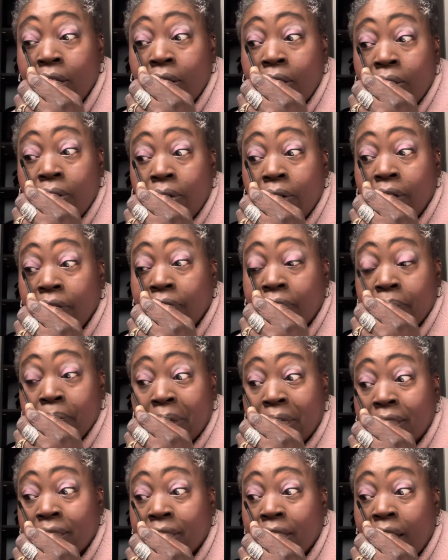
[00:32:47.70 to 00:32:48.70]
or even
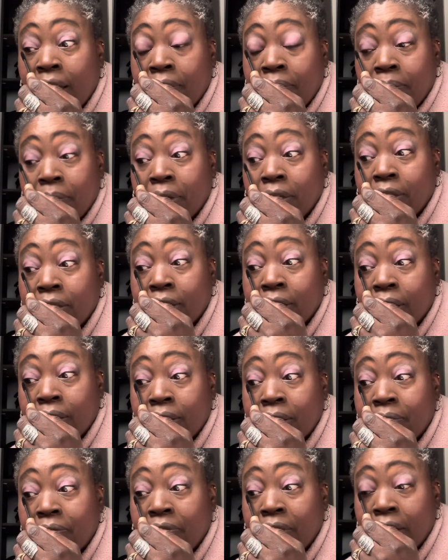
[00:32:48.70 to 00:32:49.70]
my sophomore year. So I
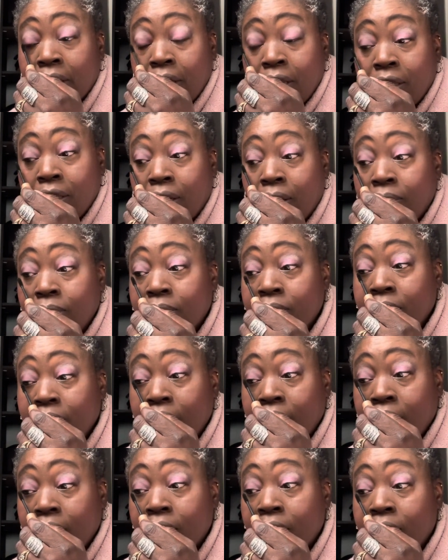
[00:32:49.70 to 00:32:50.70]
was very
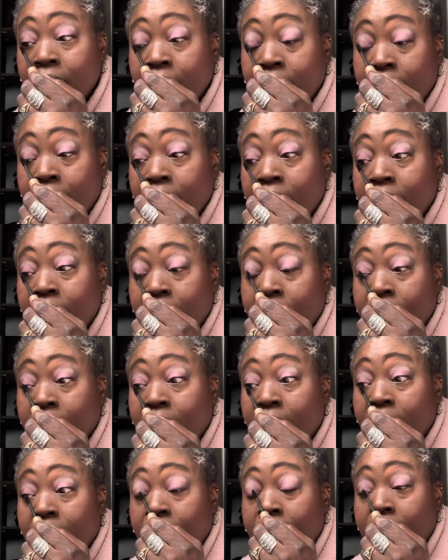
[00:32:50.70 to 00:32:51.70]
lonely,
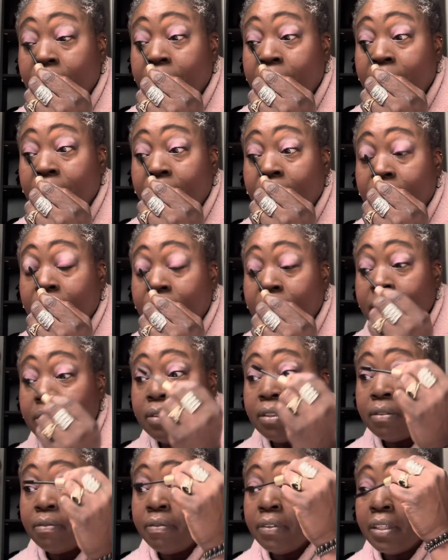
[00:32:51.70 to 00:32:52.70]
and it
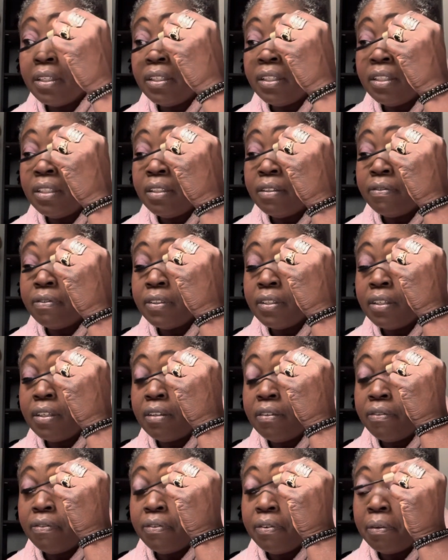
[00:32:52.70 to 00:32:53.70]
was very
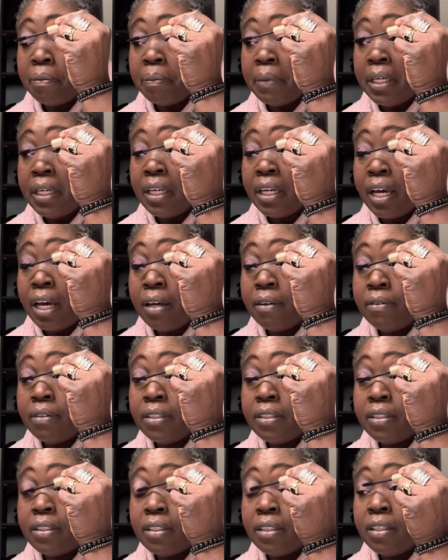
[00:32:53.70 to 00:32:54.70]
difficult for me. I
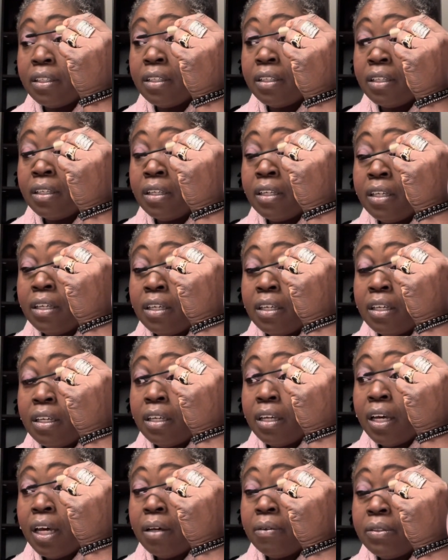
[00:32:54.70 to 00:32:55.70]
was
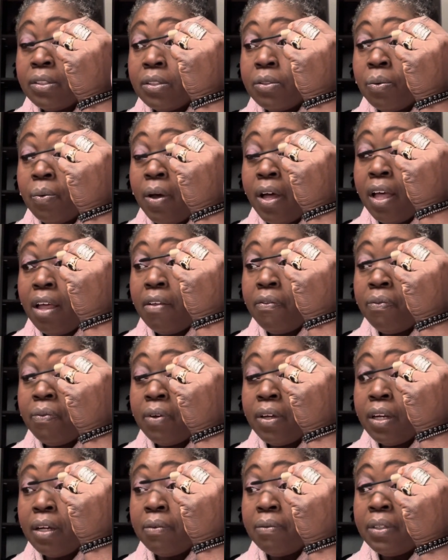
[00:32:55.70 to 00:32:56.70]
12
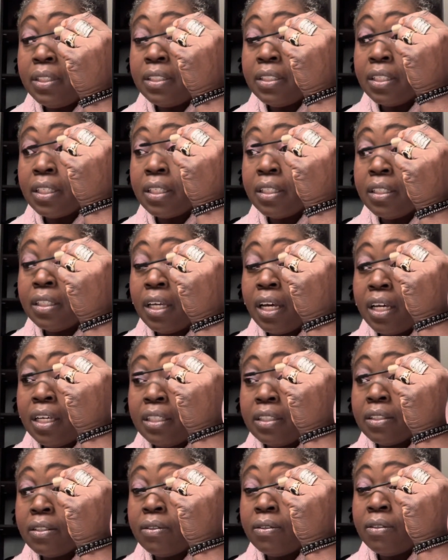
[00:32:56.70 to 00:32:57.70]
when I went to high
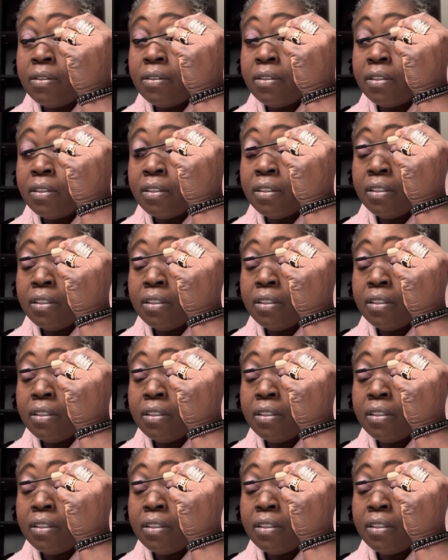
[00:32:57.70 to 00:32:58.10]
school